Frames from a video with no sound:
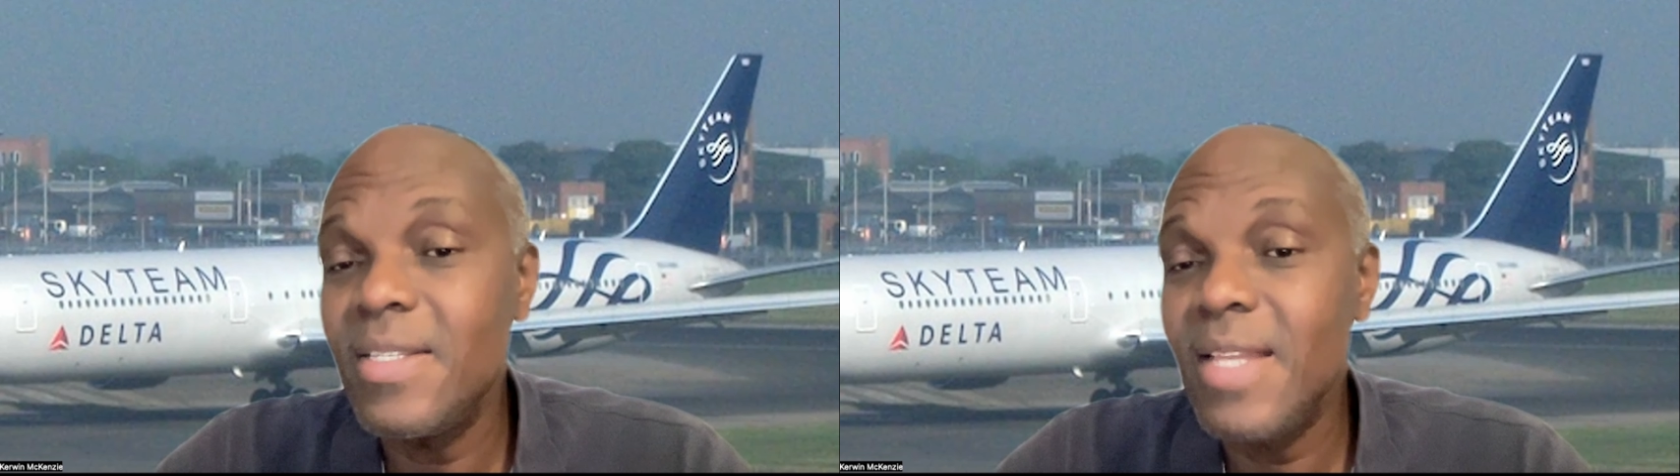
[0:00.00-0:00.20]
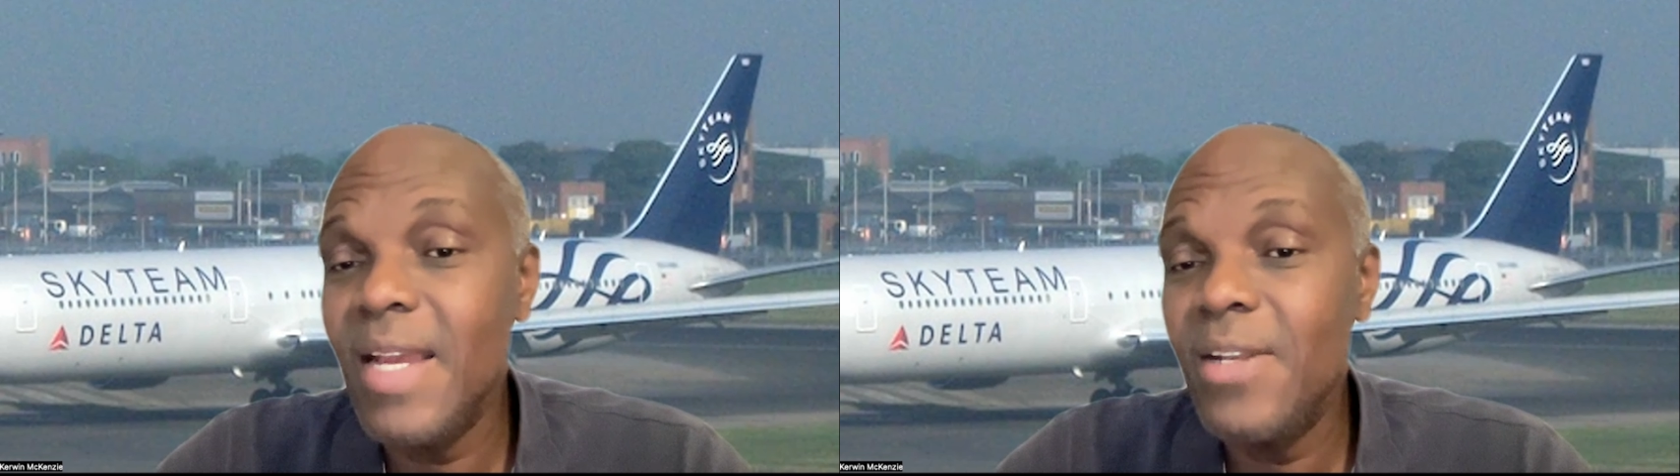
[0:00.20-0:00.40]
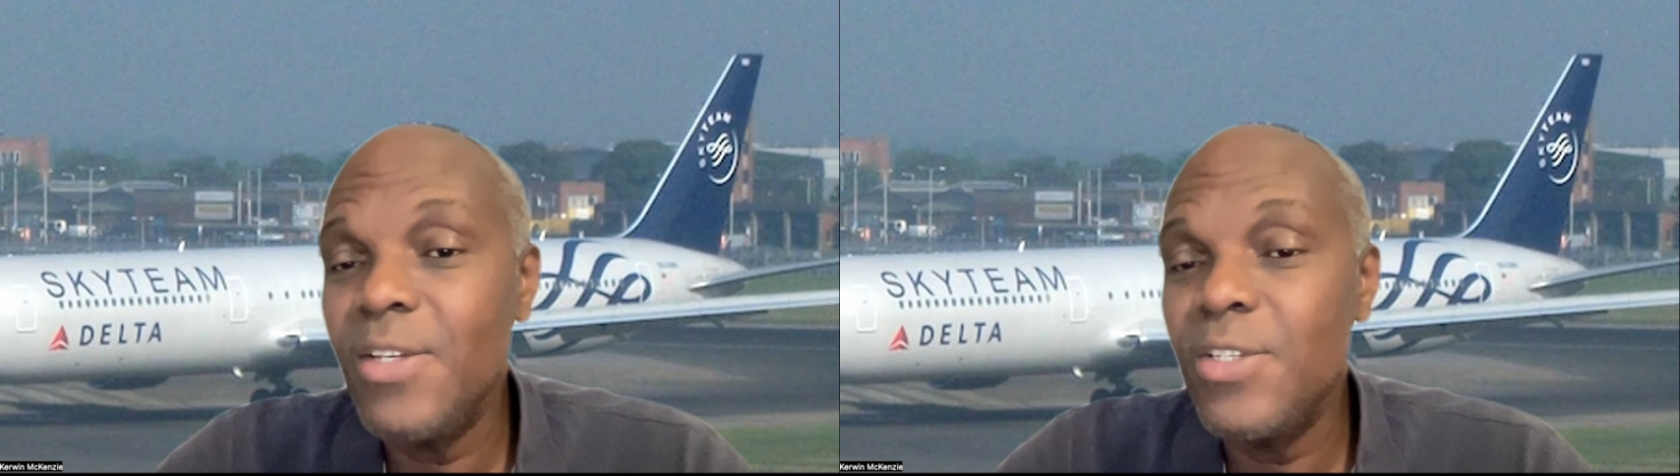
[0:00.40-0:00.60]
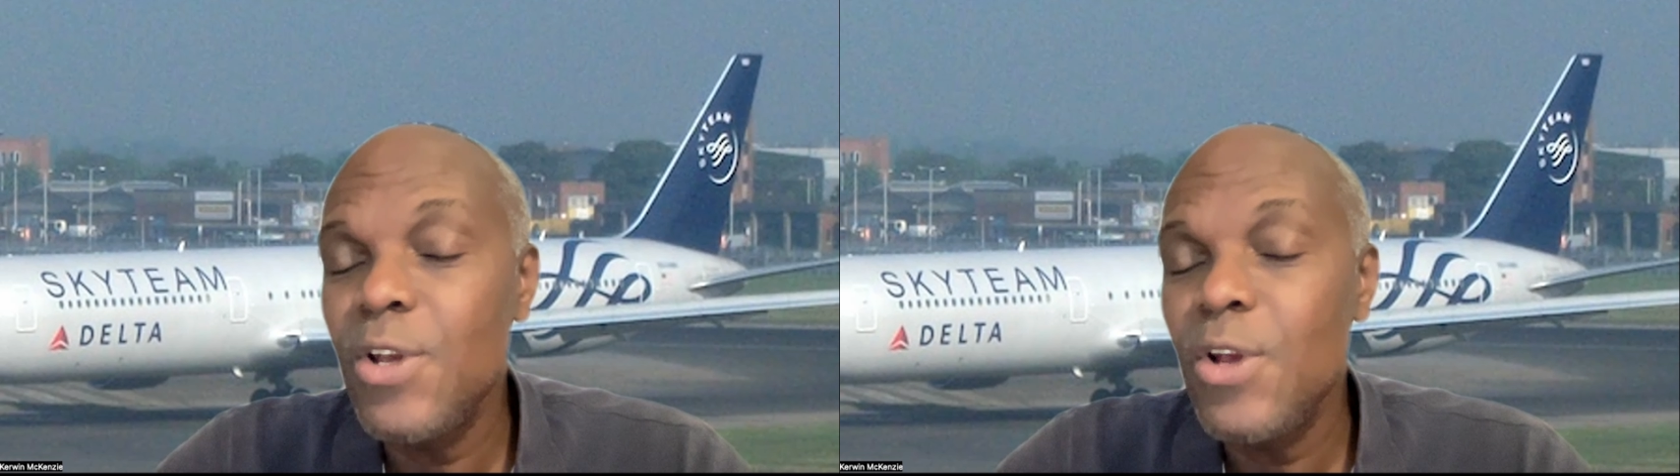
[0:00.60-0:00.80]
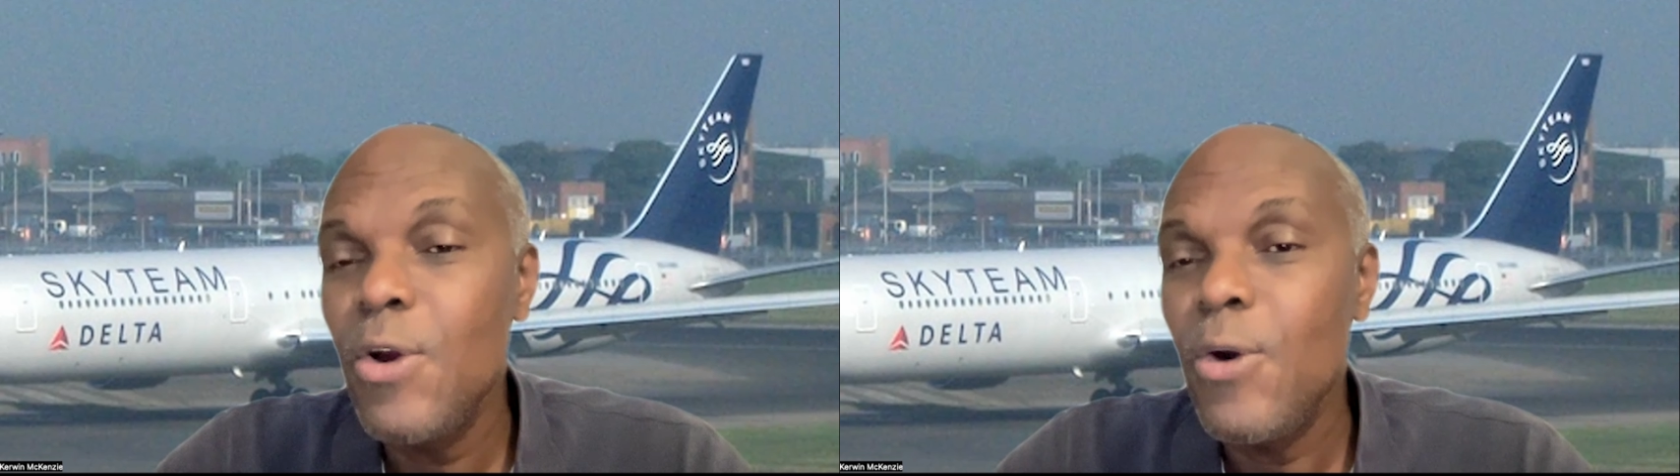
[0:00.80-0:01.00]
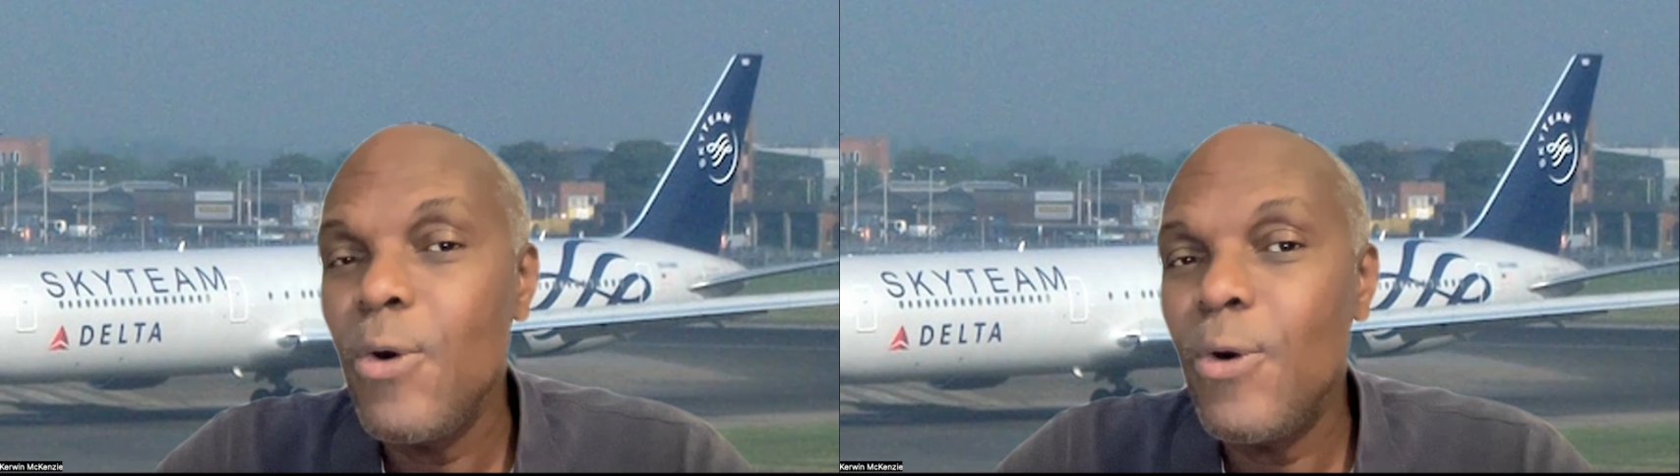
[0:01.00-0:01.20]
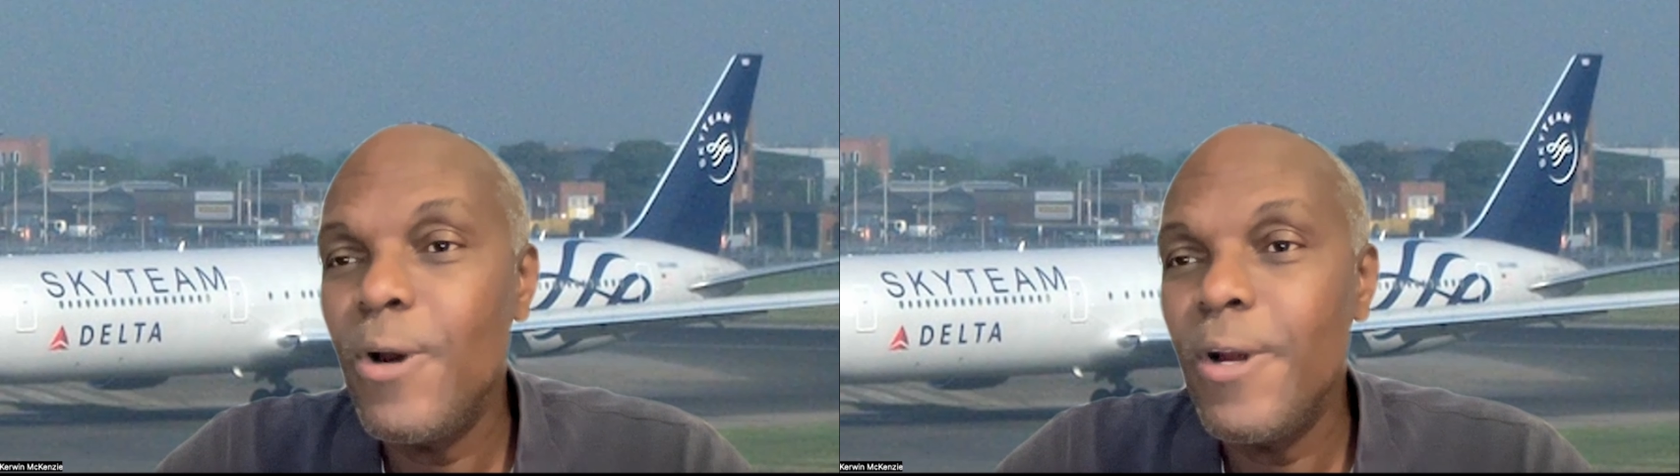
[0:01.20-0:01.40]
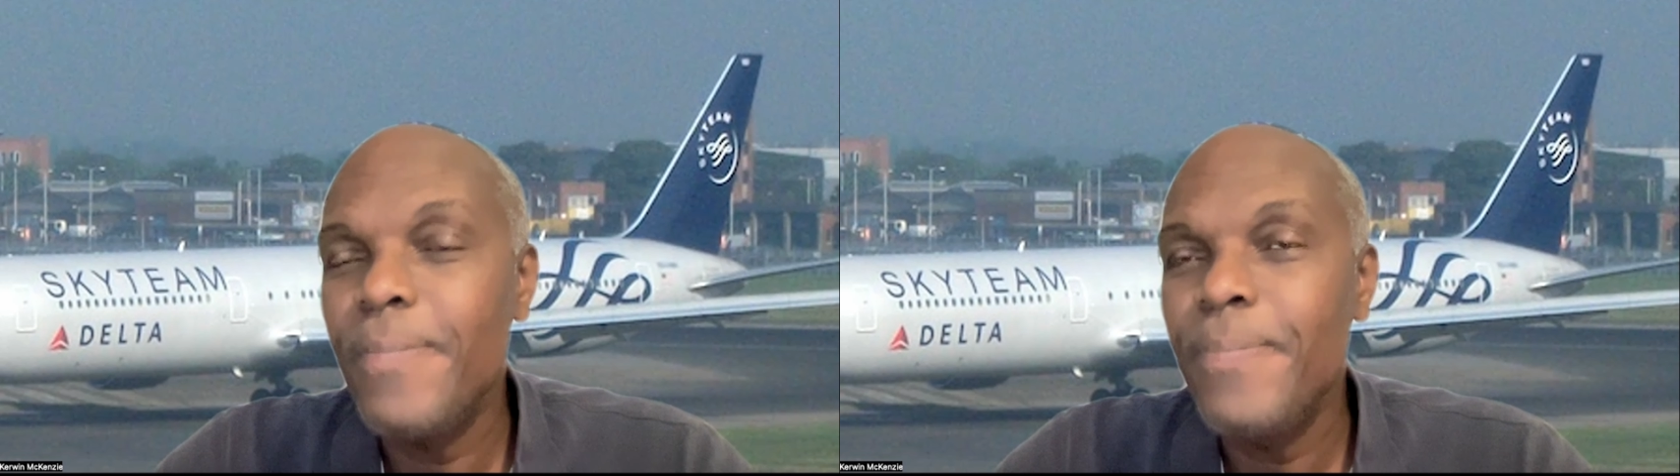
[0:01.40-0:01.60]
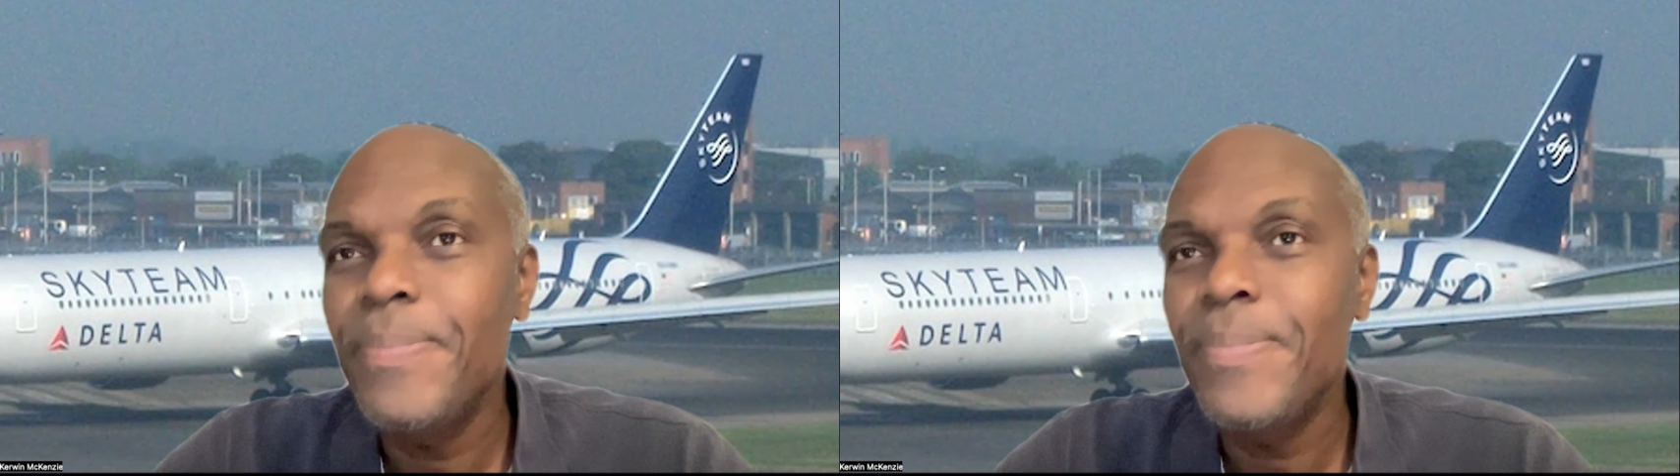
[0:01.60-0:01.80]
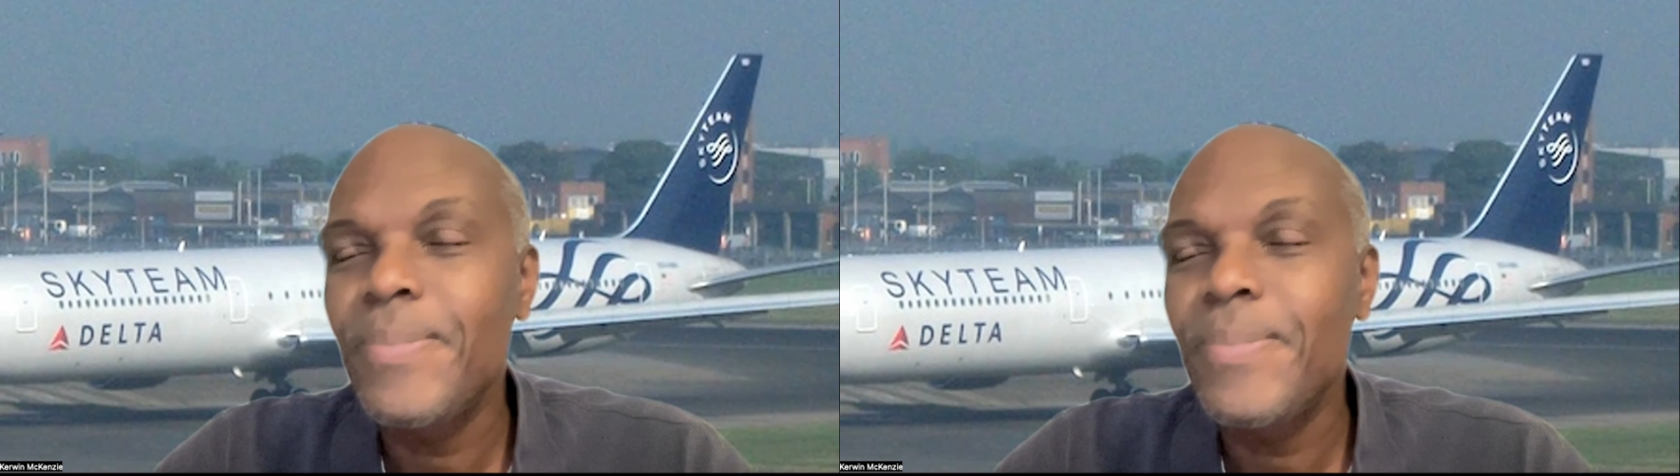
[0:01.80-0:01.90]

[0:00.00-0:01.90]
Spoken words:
status, or